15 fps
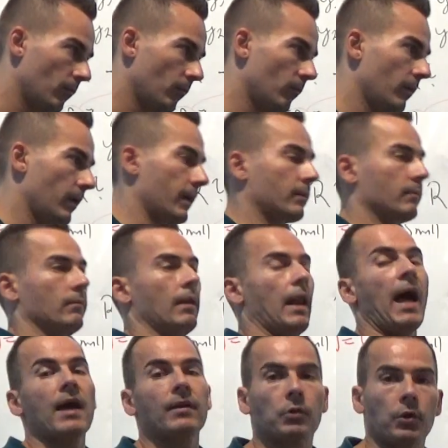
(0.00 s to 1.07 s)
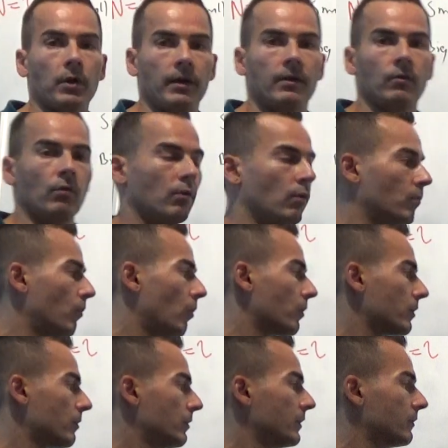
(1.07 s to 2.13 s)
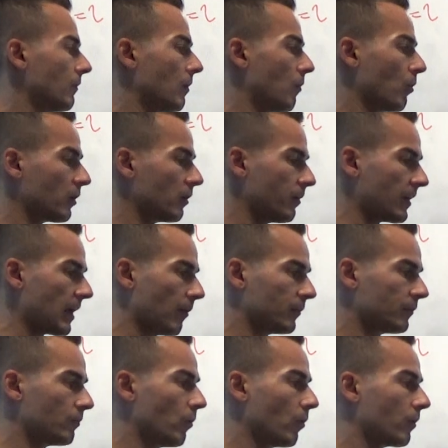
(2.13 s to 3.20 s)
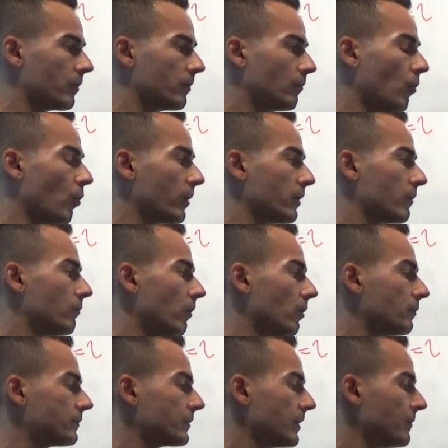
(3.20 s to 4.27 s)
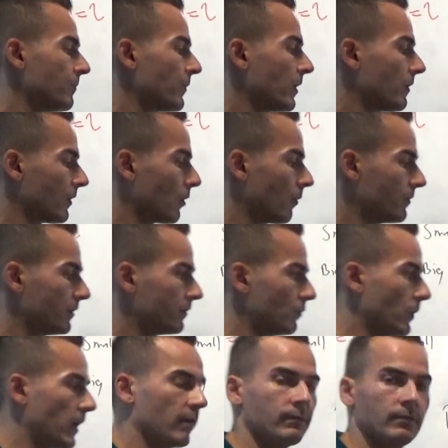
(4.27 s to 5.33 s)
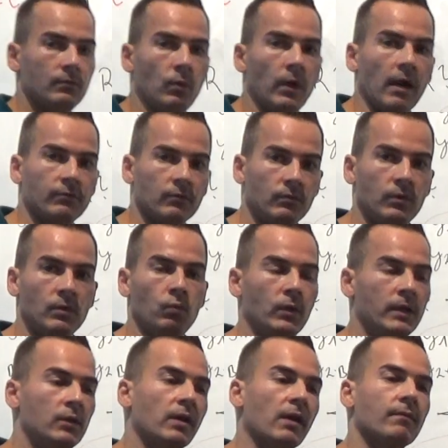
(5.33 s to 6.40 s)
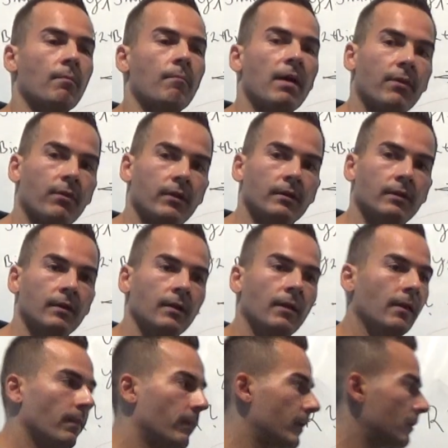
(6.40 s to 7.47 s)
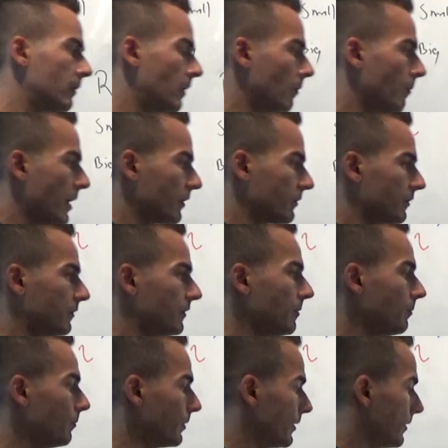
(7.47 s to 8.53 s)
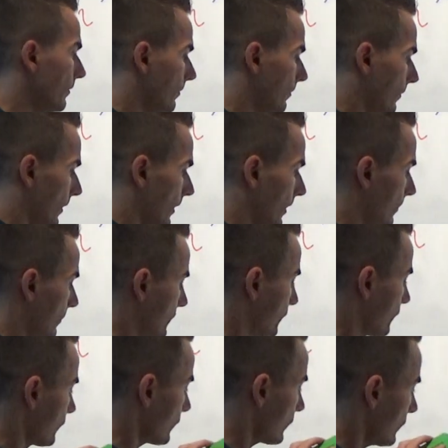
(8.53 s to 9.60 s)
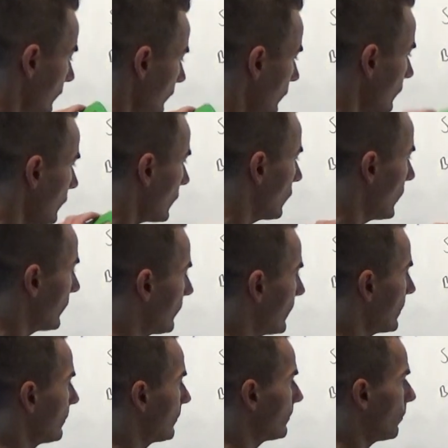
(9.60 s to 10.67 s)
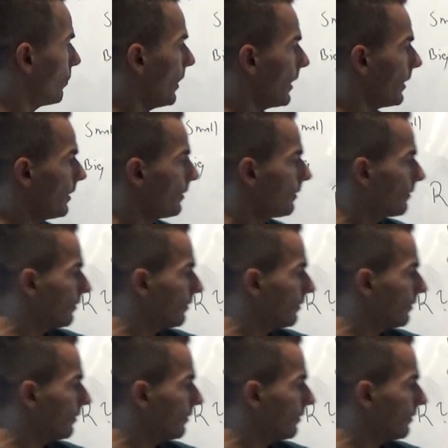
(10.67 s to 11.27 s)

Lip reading: like larger, or our model becomes more involved, then obviously we need to have a method that makes it simple. Yeah. Let's take this away.